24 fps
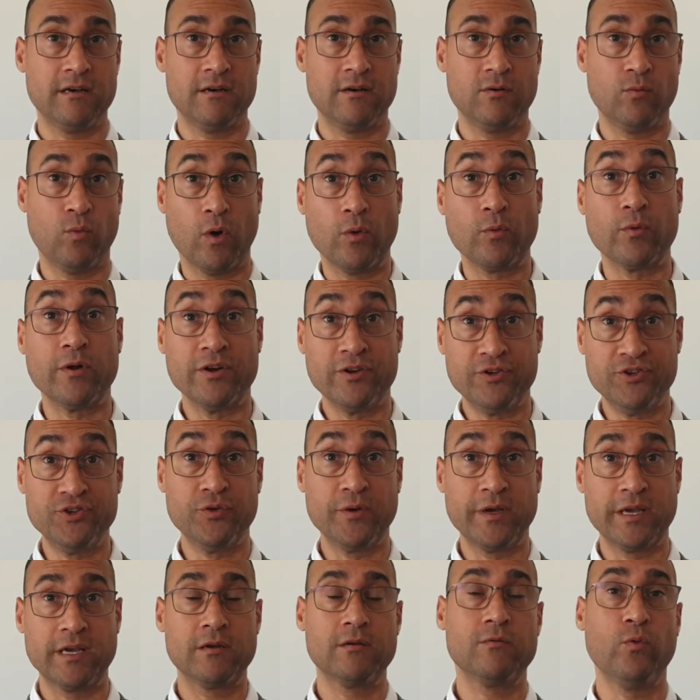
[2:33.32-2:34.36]
what we're
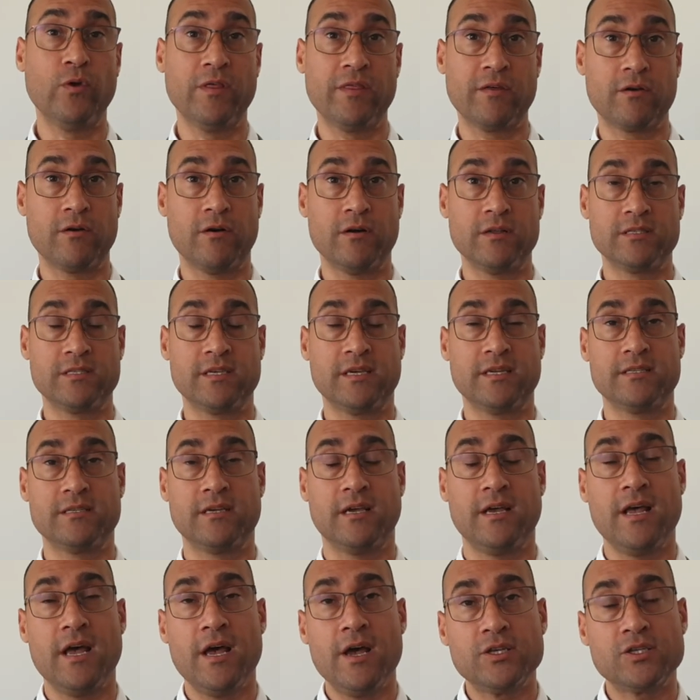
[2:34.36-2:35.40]
doing with content.
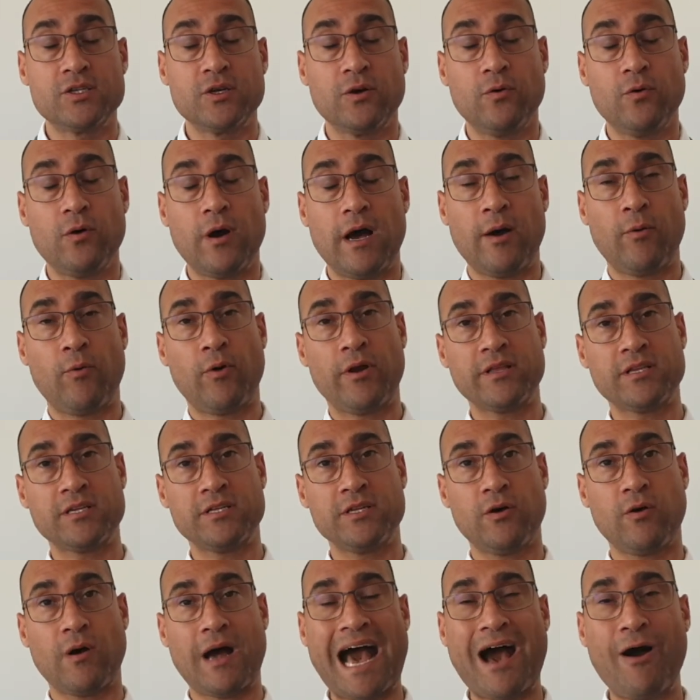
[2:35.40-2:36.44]
So I wanted to
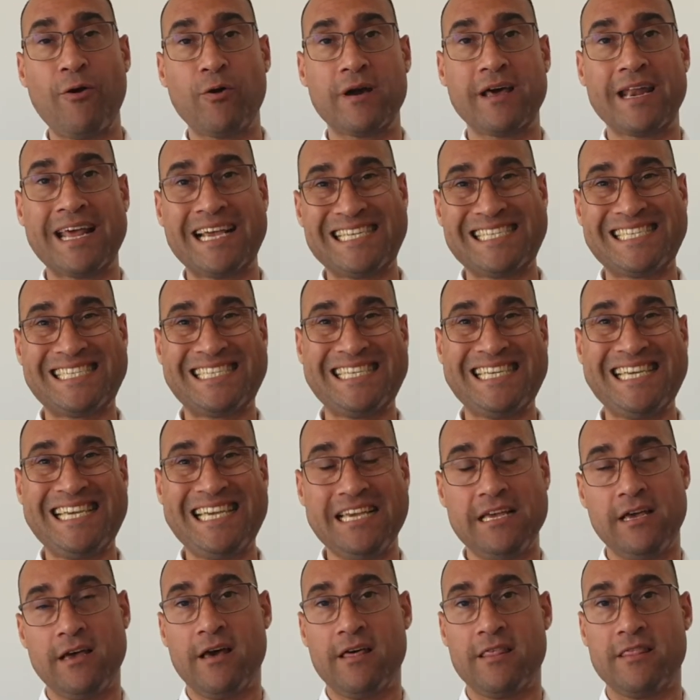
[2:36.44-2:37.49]
know, how can I
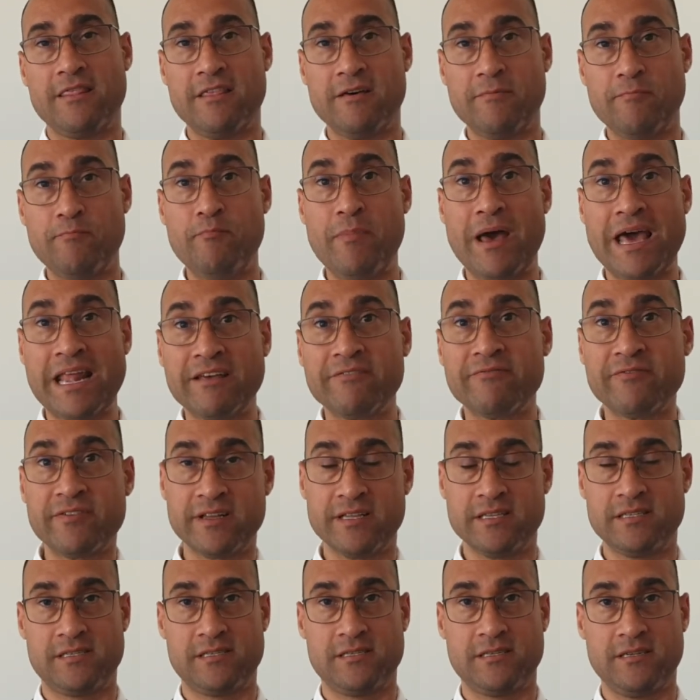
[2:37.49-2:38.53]
see the
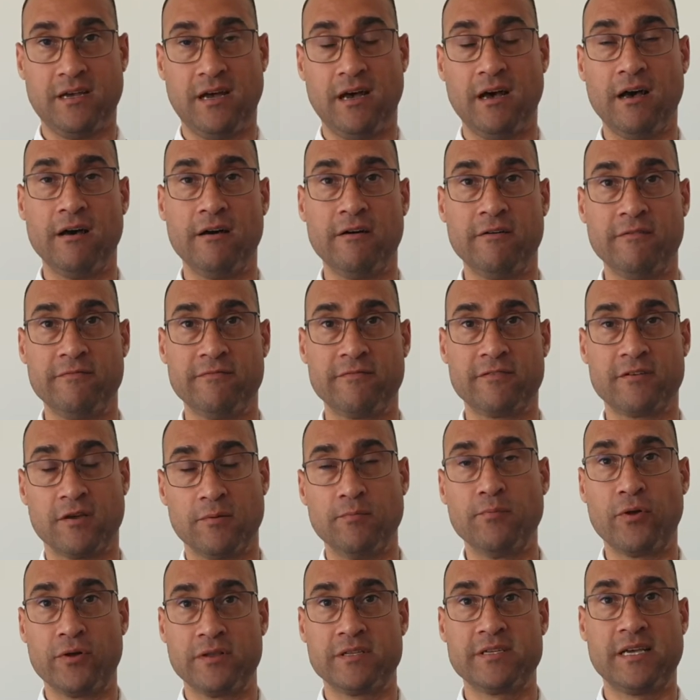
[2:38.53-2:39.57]
benefits of
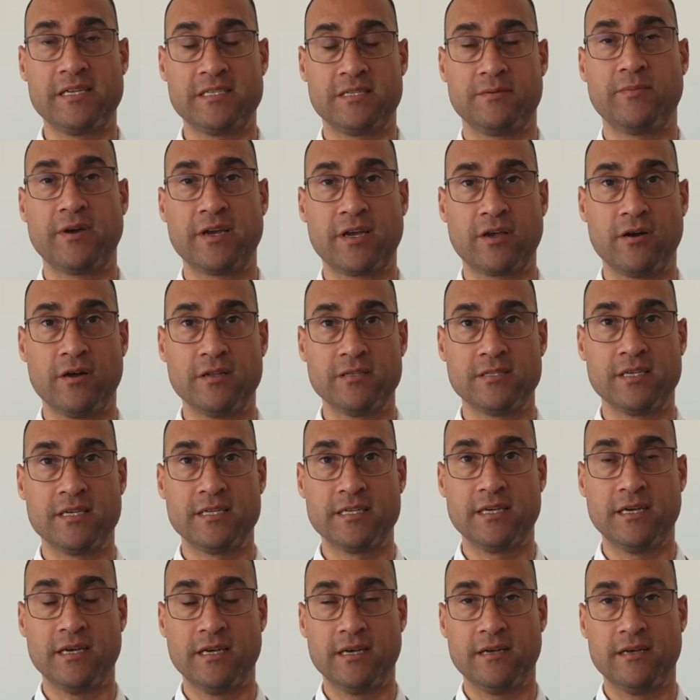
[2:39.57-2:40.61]
componentizing my content,
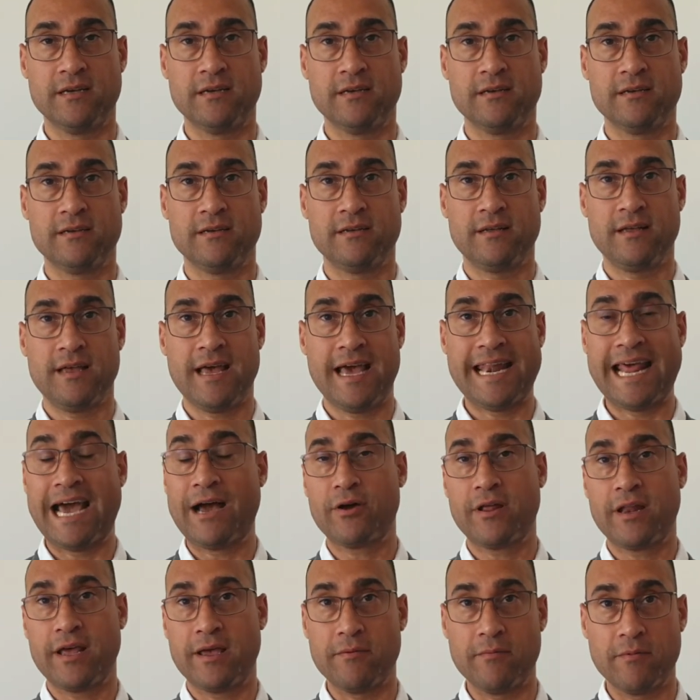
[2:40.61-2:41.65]
and how
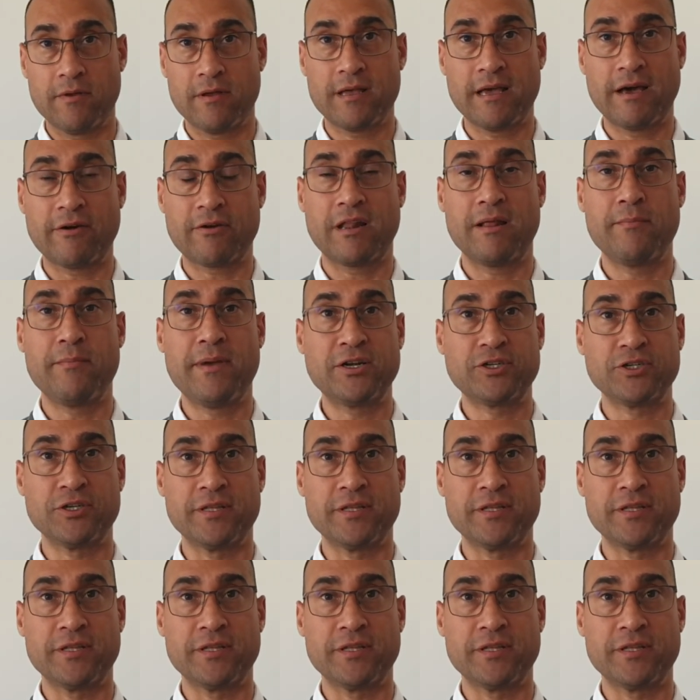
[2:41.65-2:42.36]
can I measure